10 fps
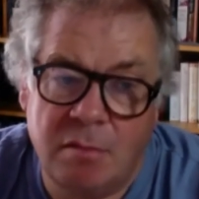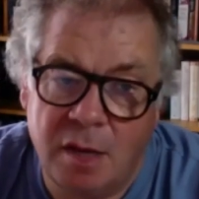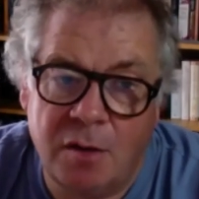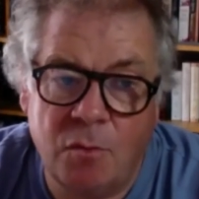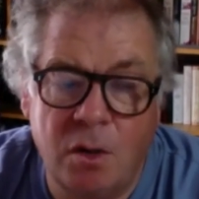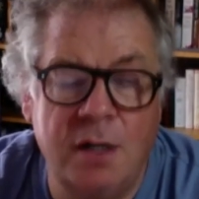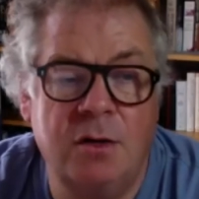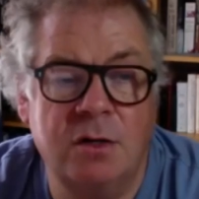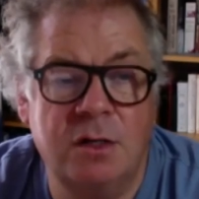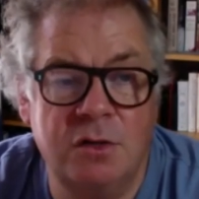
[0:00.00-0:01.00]
then why
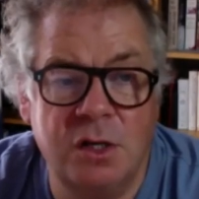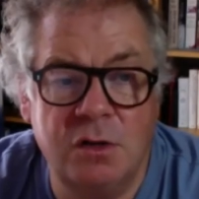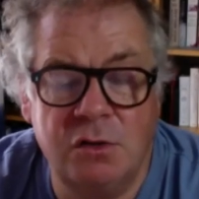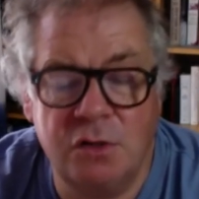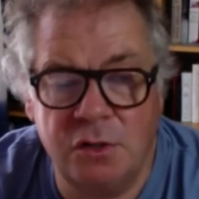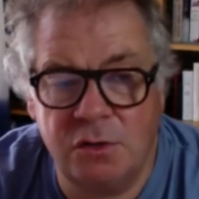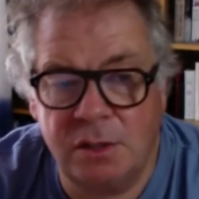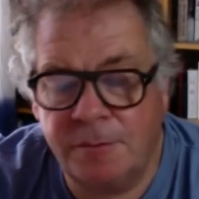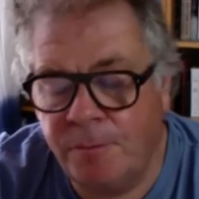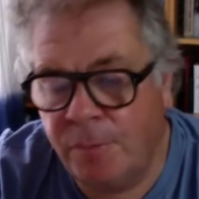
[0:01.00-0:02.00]
not continue to do it?